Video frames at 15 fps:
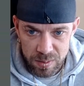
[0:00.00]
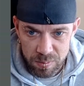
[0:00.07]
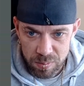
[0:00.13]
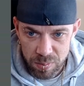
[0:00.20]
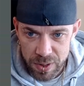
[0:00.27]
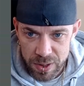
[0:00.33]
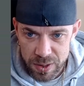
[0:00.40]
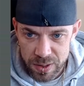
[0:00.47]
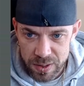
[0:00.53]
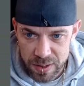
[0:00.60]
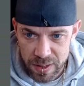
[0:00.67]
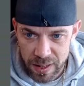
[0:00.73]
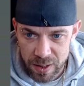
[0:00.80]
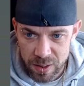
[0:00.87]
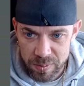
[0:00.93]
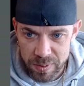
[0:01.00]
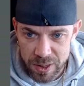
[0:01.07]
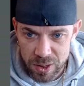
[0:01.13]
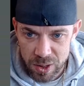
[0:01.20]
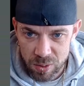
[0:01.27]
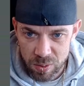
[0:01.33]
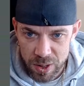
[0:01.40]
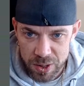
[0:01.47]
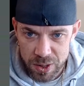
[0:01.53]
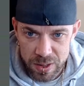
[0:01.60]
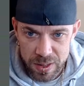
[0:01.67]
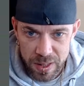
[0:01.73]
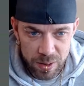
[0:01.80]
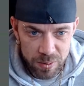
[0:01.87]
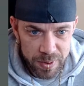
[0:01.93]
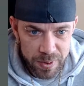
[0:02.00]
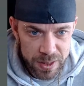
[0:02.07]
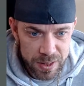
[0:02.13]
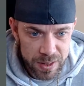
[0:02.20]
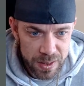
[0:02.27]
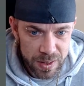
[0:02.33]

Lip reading: Breacher's helmets, Crusher's helmets.